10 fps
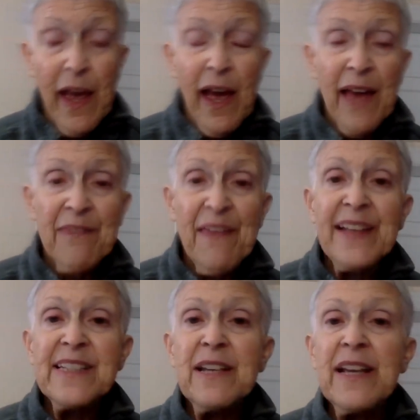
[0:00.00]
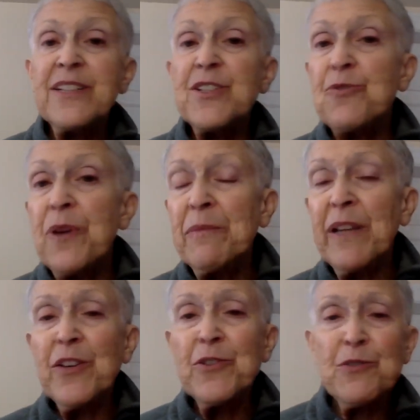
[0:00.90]
And that's
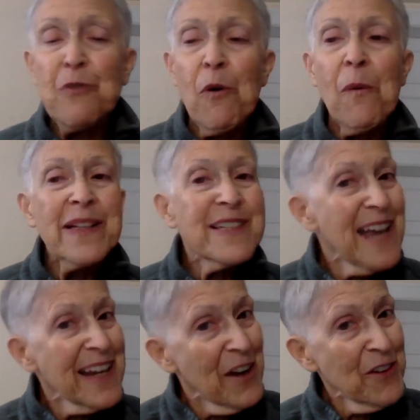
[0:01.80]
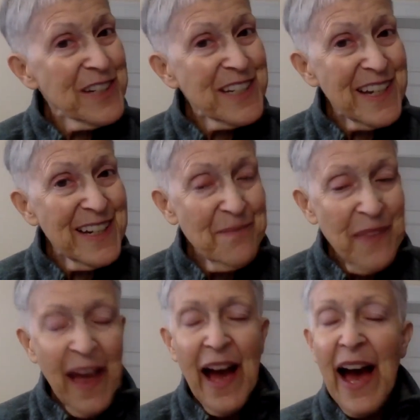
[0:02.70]
extremely useful. Once I notice it,
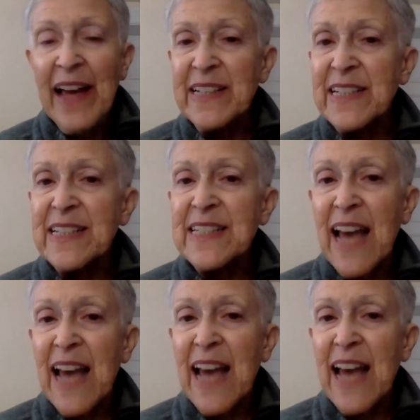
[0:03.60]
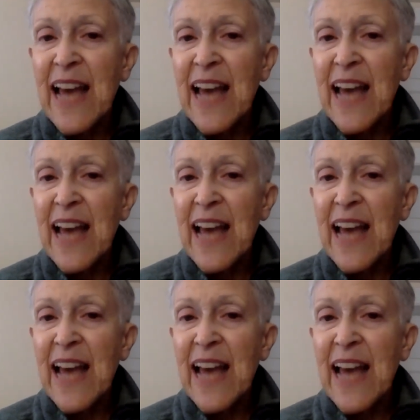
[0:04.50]
I can decide,
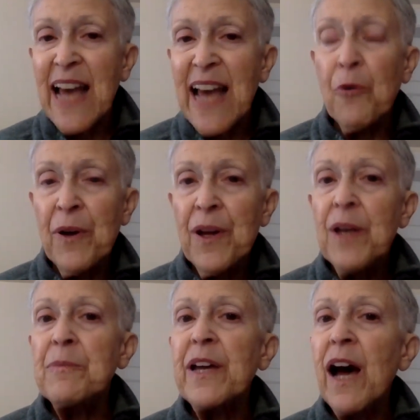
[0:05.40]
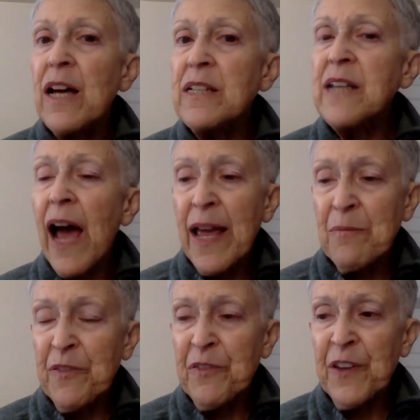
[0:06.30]
oh, because I
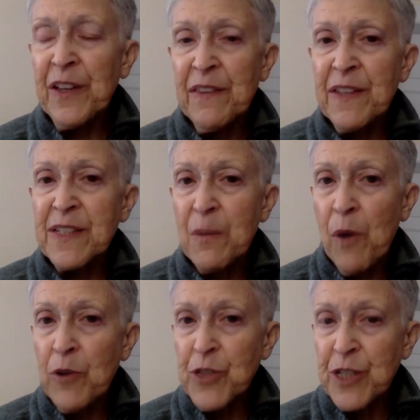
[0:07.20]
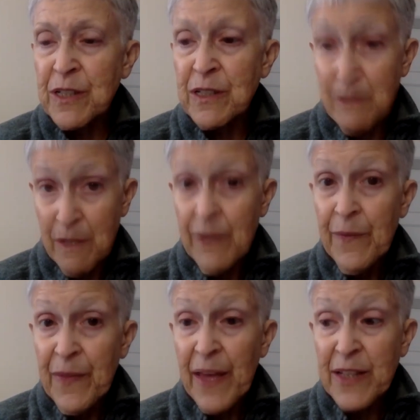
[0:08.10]
am feeling this emotion,
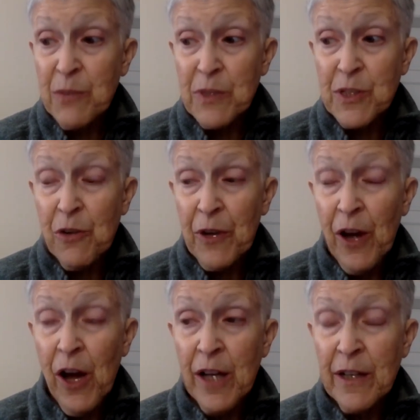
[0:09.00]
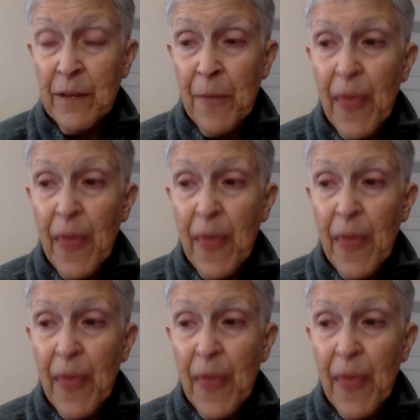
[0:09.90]
that's what's going on.